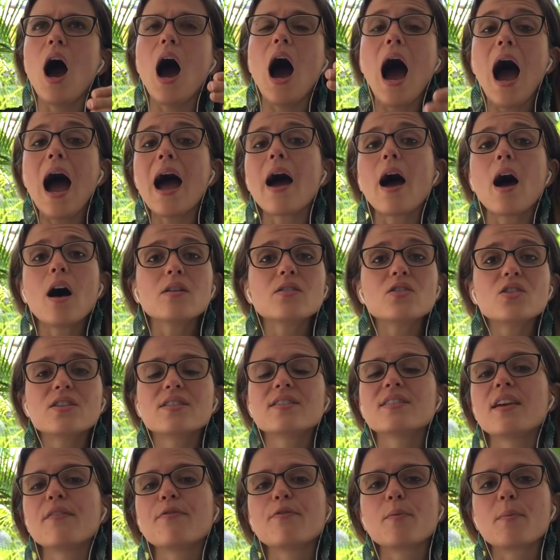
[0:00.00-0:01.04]
I'll
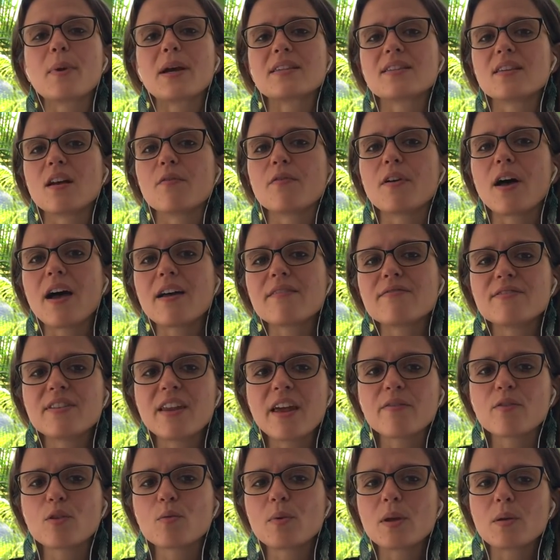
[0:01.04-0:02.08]
just say for myself, I've
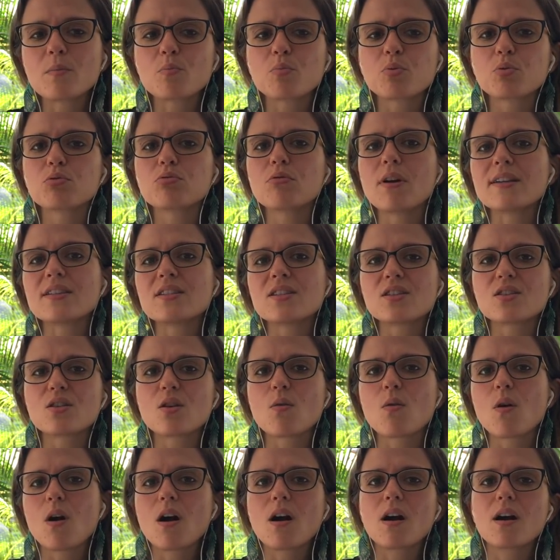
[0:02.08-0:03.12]
never been pressed
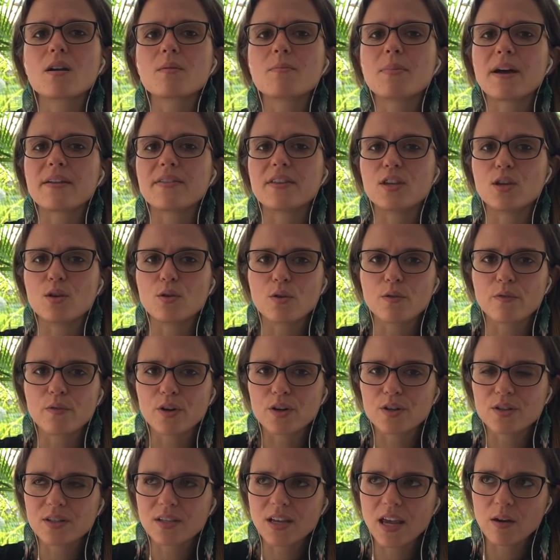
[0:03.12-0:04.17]
so hard by the
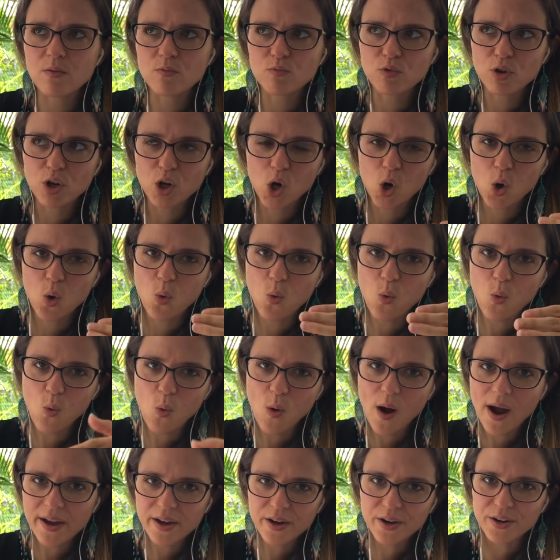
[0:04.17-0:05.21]
universe and
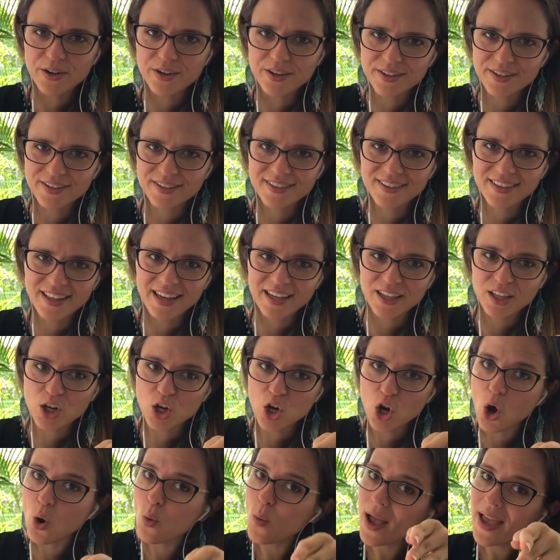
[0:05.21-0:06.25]
required,
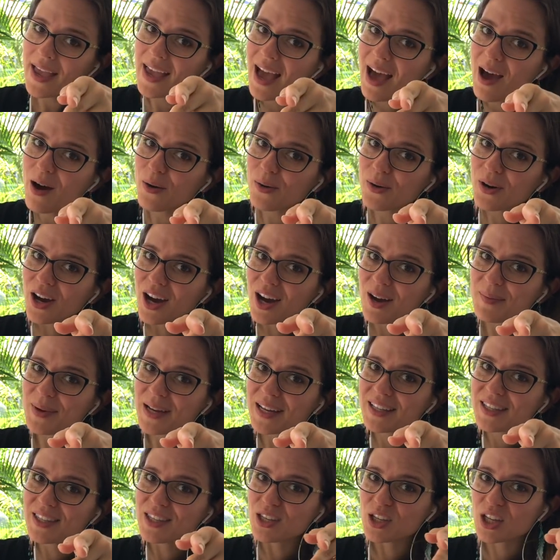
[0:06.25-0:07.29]
no way out,
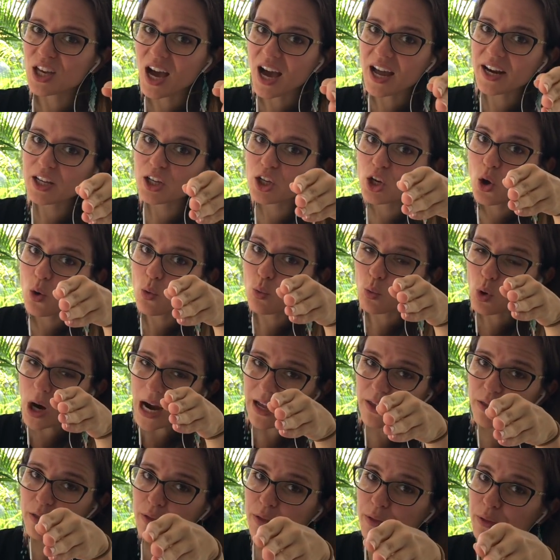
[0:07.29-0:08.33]
Amma, you gotta go
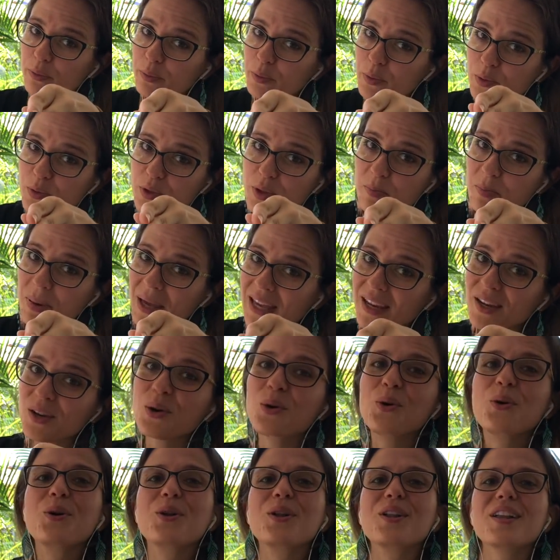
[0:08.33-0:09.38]
right through the
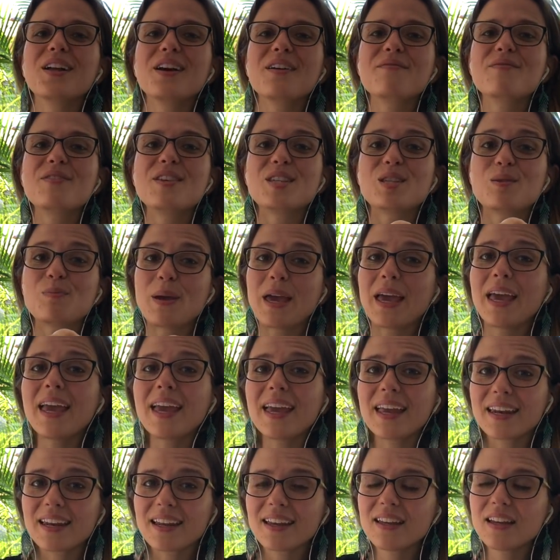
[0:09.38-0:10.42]
pinhole of this
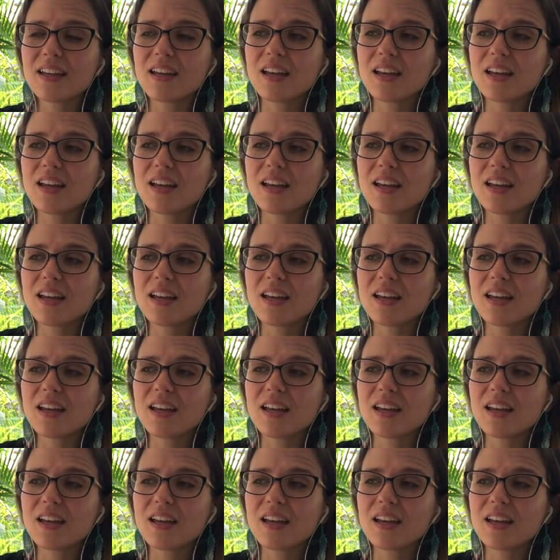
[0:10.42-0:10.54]
pain